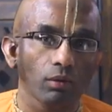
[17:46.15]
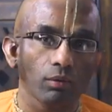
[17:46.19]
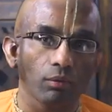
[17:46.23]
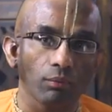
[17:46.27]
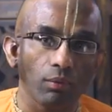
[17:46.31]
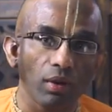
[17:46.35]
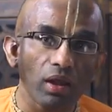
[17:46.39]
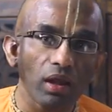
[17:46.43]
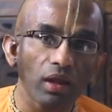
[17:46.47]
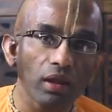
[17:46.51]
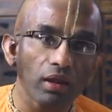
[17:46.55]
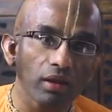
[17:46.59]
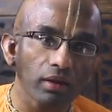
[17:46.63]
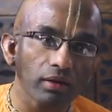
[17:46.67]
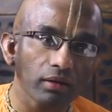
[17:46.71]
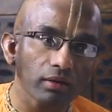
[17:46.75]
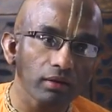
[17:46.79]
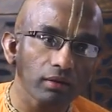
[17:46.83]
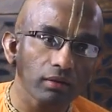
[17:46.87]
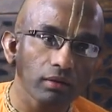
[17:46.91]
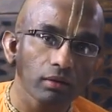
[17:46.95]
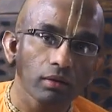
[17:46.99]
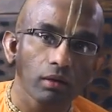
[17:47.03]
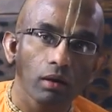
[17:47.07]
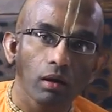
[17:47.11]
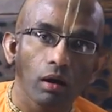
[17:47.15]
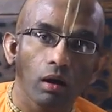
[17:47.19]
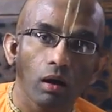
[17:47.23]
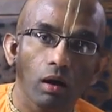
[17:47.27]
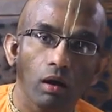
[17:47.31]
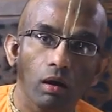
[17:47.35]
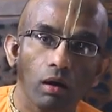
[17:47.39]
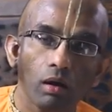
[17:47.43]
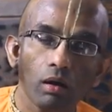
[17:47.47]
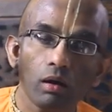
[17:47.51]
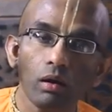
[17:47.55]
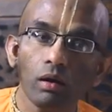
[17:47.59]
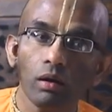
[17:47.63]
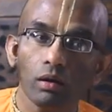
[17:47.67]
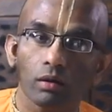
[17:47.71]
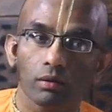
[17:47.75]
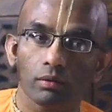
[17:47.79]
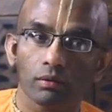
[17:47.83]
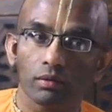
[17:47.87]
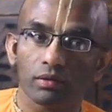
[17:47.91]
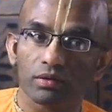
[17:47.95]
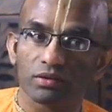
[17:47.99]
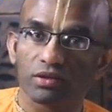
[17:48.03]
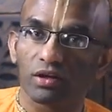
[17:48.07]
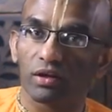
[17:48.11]
when
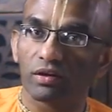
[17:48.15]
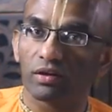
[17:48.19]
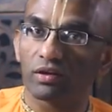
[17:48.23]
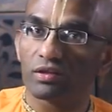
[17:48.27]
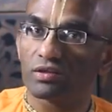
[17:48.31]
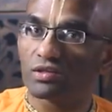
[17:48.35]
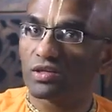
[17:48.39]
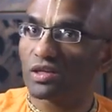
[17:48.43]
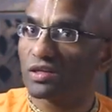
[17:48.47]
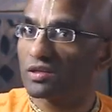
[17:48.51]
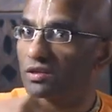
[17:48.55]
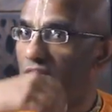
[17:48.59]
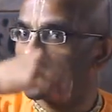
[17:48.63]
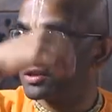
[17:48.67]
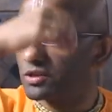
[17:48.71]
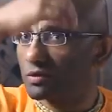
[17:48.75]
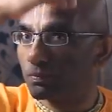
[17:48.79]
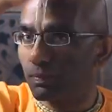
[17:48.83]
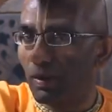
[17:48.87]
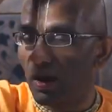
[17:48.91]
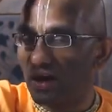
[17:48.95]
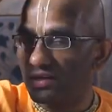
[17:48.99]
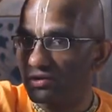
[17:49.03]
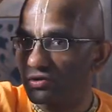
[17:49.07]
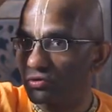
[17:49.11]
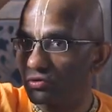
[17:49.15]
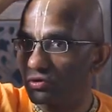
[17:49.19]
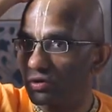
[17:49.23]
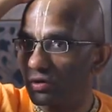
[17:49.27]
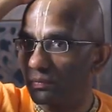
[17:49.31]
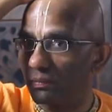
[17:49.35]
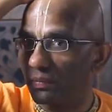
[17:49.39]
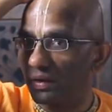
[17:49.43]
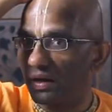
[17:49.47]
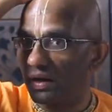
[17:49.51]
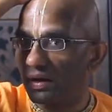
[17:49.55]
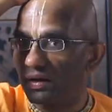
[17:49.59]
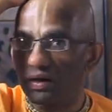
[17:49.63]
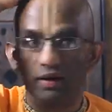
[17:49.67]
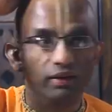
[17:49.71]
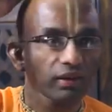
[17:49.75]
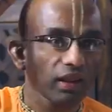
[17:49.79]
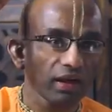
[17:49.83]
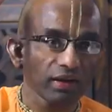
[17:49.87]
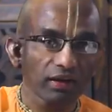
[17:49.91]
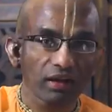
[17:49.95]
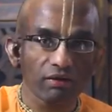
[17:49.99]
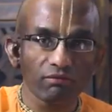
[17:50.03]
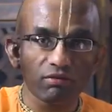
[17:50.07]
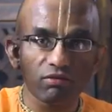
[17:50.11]
uh, certain signals pass into the brain, at
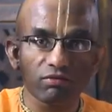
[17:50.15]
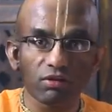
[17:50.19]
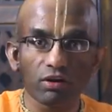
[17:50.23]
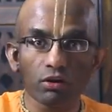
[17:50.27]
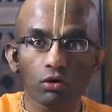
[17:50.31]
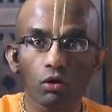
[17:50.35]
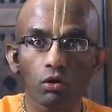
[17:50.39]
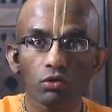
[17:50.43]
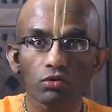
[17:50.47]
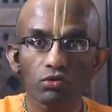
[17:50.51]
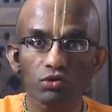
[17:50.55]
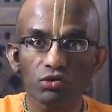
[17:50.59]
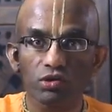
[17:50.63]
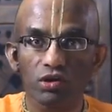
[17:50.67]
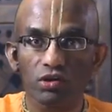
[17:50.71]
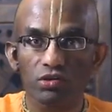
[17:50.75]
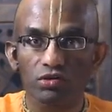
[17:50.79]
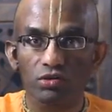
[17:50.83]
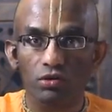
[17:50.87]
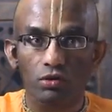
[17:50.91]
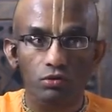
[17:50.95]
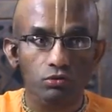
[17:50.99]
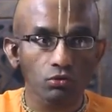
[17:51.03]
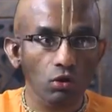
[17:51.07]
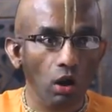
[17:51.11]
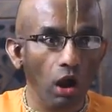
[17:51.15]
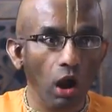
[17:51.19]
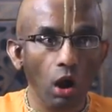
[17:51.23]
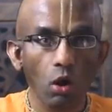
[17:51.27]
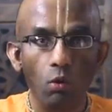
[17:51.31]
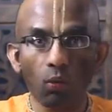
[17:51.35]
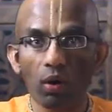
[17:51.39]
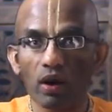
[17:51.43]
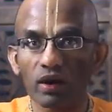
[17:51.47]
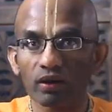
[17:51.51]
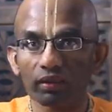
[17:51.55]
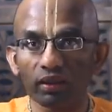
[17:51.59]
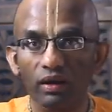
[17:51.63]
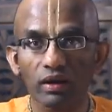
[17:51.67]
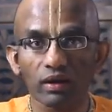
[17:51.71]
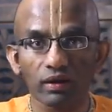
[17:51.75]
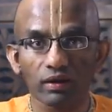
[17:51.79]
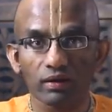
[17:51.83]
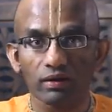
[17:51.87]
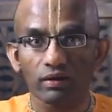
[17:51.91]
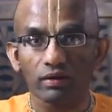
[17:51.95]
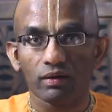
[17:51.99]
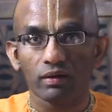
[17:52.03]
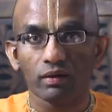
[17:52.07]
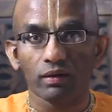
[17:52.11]
that time you feel conscious. So how are they?